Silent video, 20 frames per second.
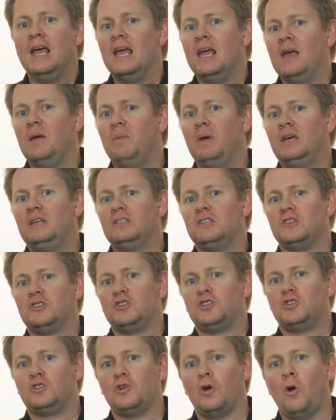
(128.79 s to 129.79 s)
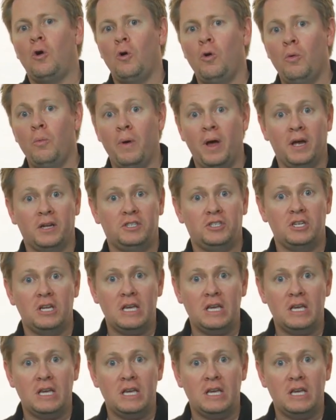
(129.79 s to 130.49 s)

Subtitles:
it makes it so much